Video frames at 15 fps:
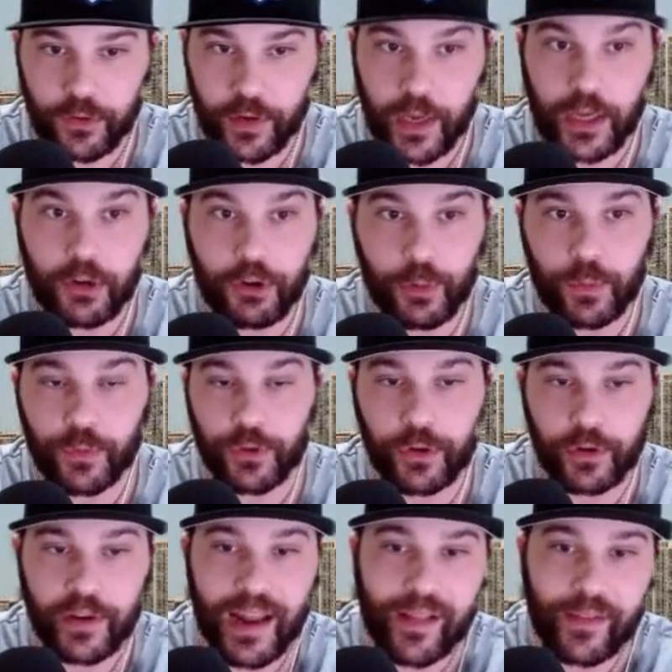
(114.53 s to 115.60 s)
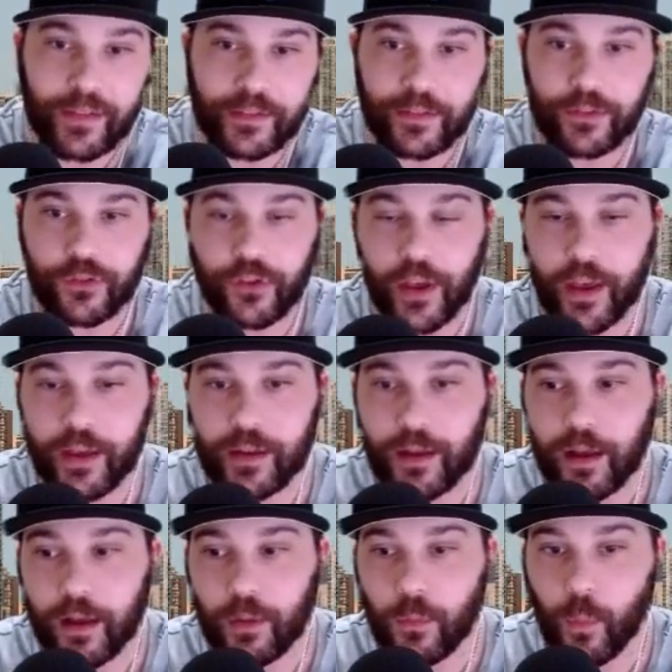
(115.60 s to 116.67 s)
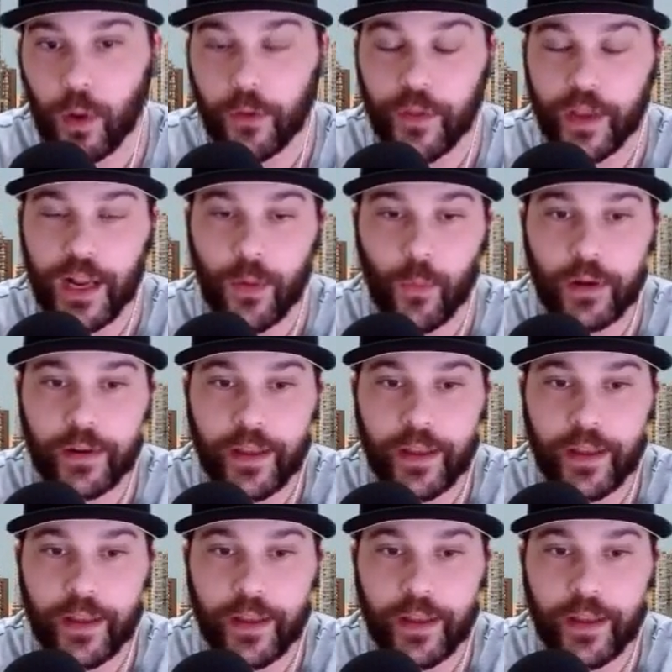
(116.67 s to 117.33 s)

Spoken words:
I agree with your analysis, Chad. One thing I want to